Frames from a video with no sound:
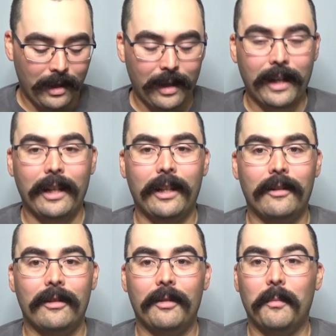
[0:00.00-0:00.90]

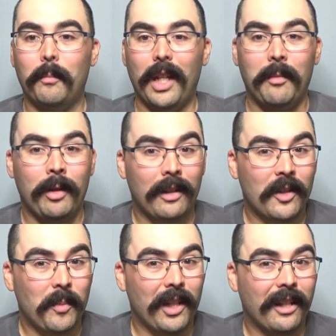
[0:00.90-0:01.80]
and maybe
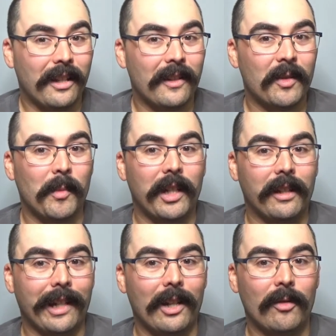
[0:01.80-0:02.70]
it's because my
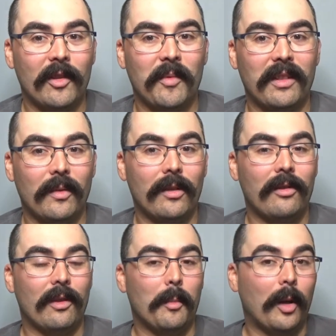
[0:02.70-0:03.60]
account has been
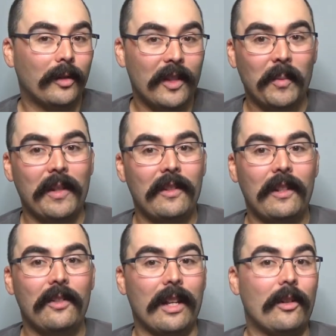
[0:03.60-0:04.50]
switched to a
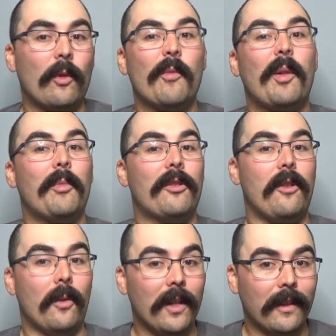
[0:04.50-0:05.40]
multi-species. I don't remember
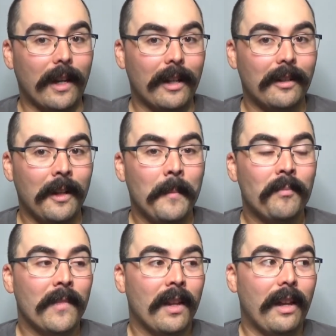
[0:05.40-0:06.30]
doing that,
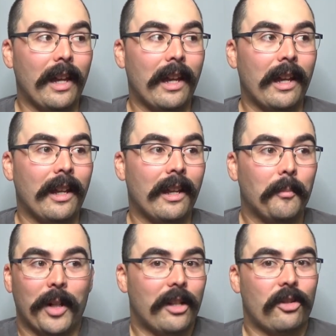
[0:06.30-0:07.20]

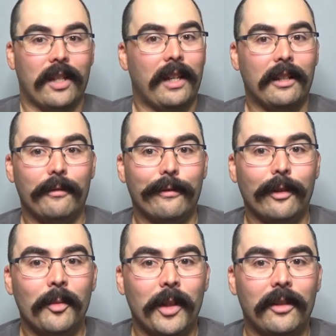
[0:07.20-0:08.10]
but I just can't
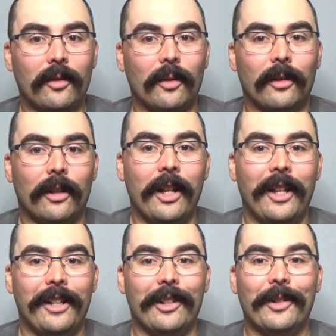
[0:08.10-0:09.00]
confirm it, or
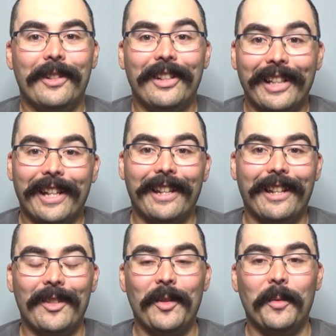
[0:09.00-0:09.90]
until I can
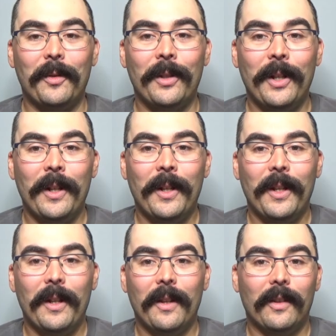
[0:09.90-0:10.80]
get into
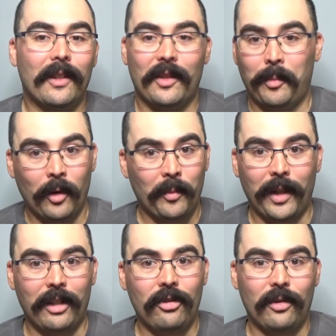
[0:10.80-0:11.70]
the support
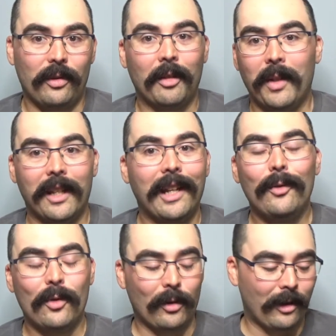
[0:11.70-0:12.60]
page to get my
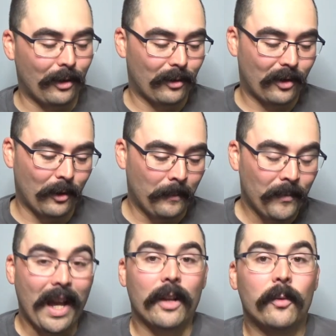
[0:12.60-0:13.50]
account sorted out. So
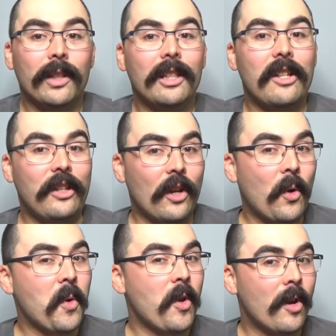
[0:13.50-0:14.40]
I really
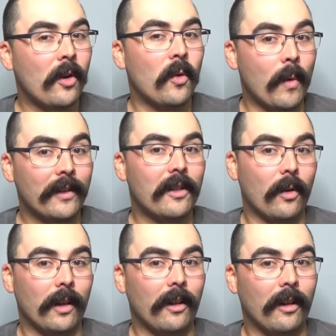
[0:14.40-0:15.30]
don't know what's going